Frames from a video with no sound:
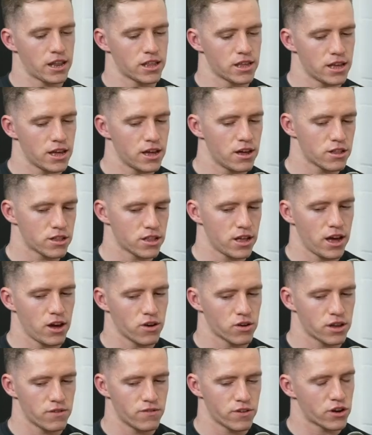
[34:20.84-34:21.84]
of the year, I was like, I'll
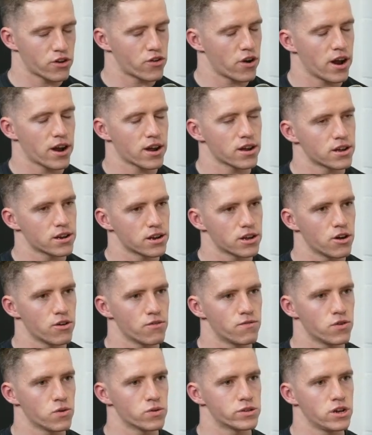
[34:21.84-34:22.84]
give it a crack and go
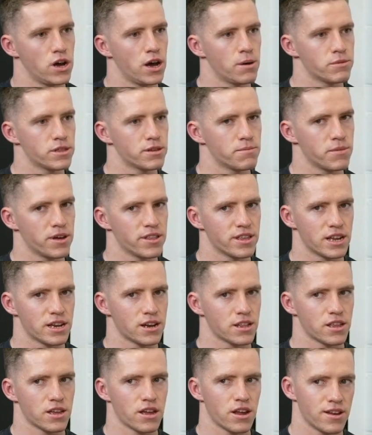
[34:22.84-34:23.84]
full time. And then by the end
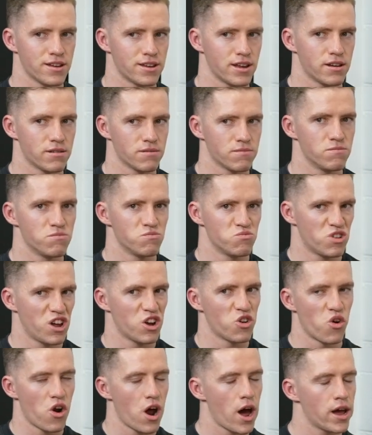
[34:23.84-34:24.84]
of the year, I'd done done
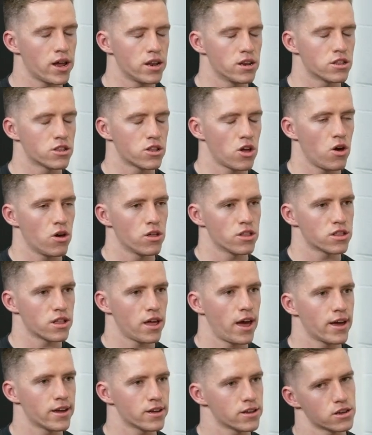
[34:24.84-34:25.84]
all right. And so I was
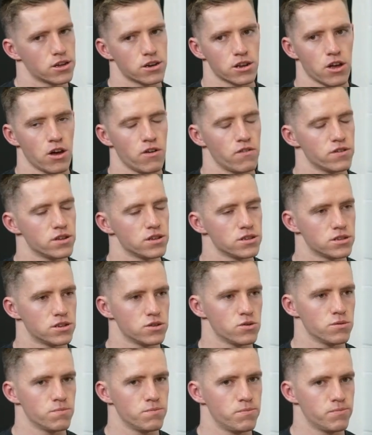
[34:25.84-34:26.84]
like, gonna go over and
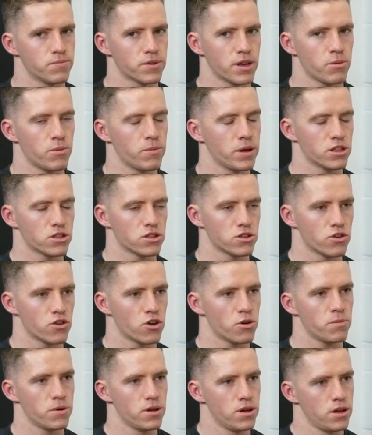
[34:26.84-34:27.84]
do a couple months in
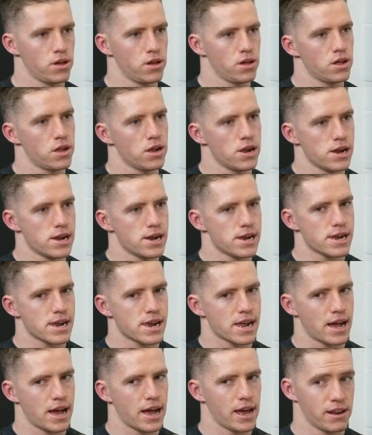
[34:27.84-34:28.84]
Europe.
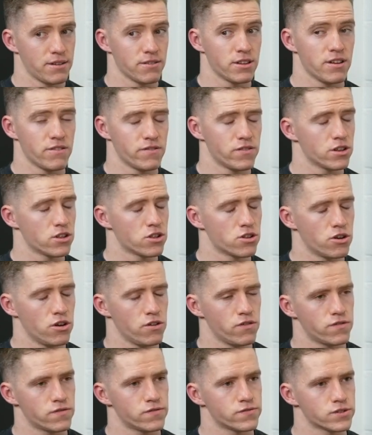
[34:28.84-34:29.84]
Uh, and yeah, finish it
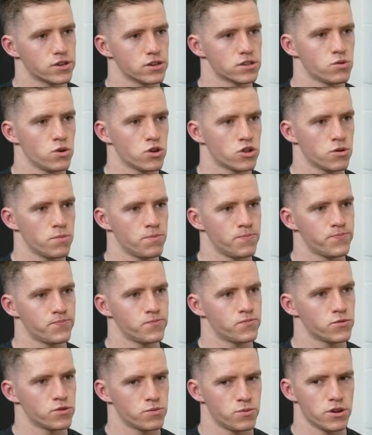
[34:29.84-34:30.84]
off. Got to watch him.
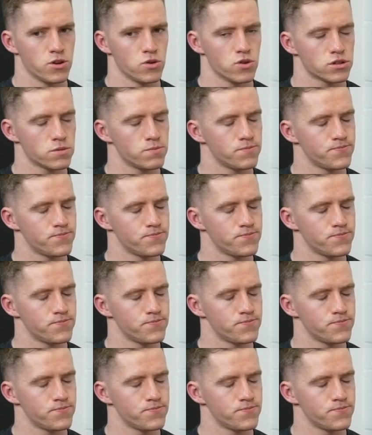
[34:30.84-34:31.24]
It was pretty awesome.